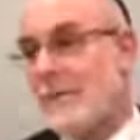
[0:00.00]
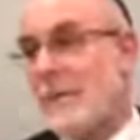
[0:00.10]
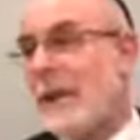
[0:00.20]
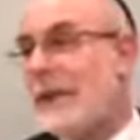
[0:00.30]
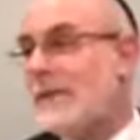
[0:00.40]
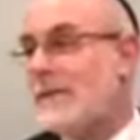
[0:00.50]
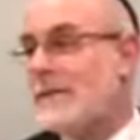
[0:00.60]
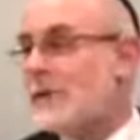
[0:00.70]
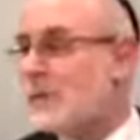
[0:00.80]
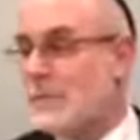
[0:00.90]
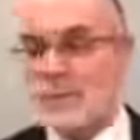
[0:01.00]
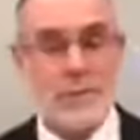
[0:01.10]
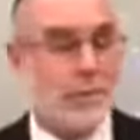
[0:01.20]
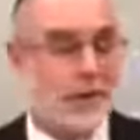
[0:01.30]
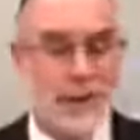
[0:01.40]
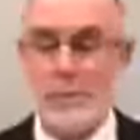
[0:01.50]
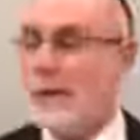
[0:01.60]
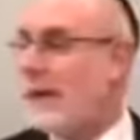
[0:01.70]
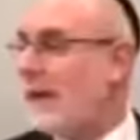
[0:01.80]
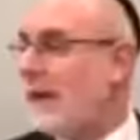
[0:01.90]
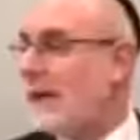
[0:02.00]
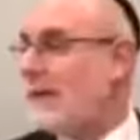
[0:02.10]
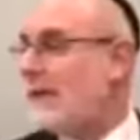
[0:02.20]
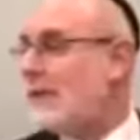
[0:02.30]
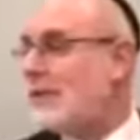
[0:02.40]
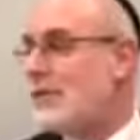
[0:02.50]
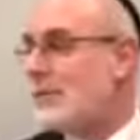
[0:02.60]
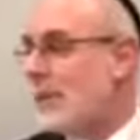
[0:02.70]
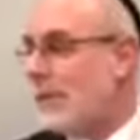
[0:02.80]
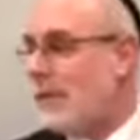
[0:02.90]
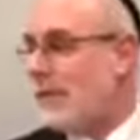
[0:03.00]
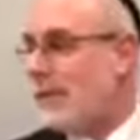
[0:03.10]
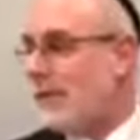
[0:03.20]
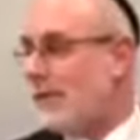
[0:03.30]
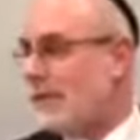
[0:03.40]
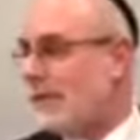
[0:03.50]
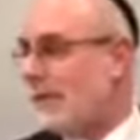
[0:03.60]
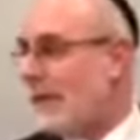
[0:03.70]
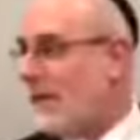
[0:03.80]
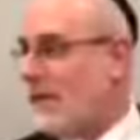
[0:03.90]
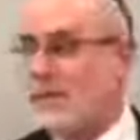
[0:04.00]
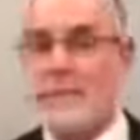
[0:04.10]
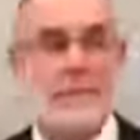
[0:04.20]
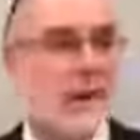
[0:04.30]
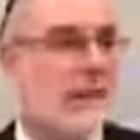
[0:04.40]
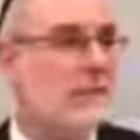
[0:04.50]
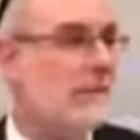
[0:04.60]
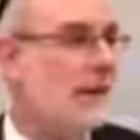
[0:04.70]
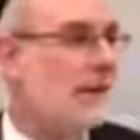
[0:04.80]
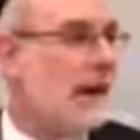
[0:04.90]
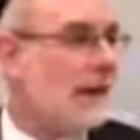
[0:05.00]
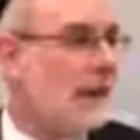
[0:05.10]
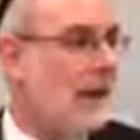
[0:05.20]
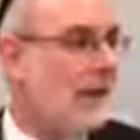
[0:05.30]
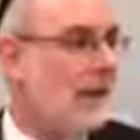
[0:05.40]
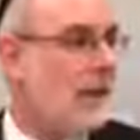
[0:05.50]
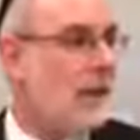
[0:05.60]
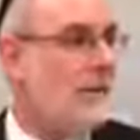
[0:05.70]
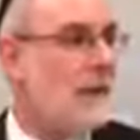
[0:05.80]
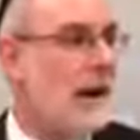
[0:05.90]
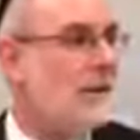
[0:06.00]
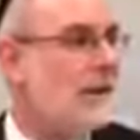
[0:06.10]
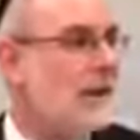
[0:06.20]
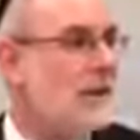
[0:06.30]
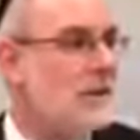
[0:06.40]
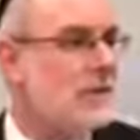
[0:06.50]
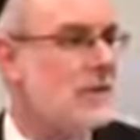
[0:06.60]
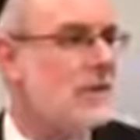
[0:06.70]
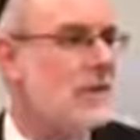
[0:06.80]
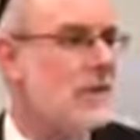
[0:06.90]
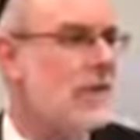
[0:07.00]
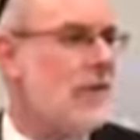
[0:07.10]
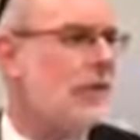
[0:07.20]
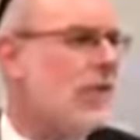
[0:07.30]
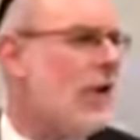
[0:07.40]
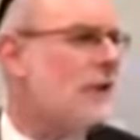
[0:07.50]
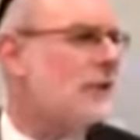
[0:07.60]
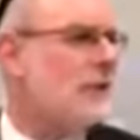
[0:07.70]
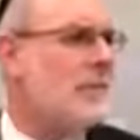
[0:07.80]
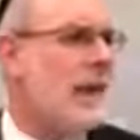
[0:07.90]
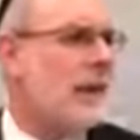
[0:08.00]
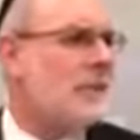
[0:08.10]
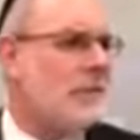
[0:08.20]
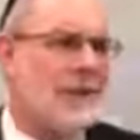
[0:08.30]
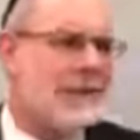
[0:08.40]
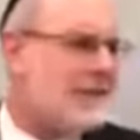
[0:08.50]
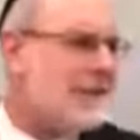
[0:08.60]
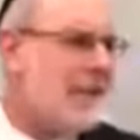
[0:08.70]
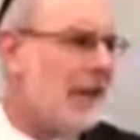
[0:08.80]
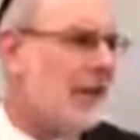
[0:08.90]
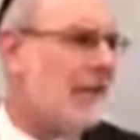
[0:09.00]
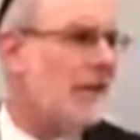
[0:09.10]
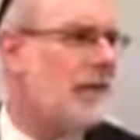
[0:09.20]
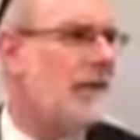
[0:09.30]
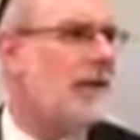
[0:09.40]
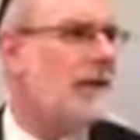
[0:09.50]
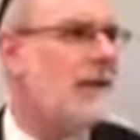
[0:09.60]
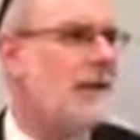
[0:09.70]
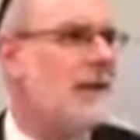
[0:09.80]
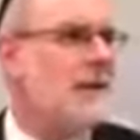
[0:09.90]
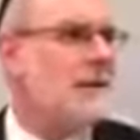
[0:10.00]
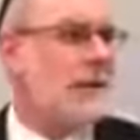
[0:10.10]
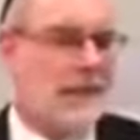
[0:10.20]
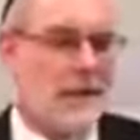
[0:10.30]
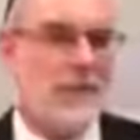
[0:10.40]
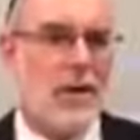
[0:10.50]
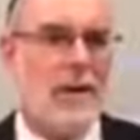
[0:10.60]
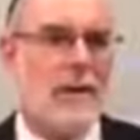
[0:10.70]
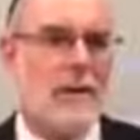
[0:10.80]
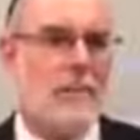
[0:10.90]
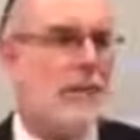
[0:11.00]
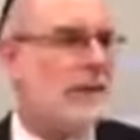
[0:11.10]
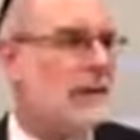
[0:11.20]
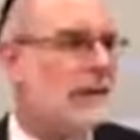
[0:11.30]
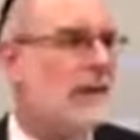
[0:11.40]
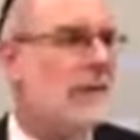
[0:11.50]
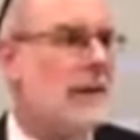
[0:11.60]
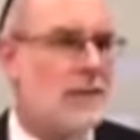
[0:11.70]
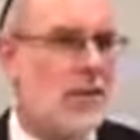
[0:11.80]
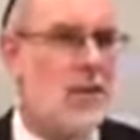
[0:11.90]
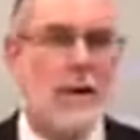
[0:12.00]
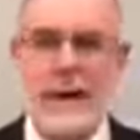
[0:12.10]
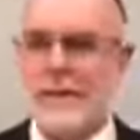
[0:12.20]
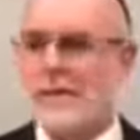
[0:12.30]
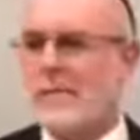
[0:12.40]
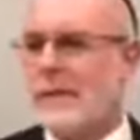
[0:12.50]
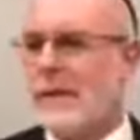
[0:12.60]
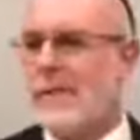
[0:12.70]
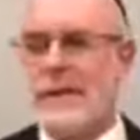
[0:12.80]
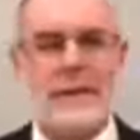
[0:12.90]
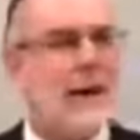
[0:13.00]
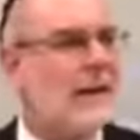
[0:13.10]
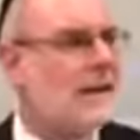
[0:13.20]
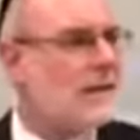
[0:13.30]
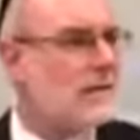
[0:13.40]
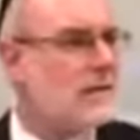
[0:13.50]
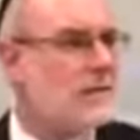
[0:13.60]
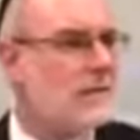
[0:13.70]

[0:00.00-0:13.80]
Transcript: plagues the Egyptians were hit with, and yet the Jewish people, nothing, right? They had light in all of their habitations, no frogs in their boundaries, nothing, right? So they saw that they were being looked, they saw God's benevolent kindness.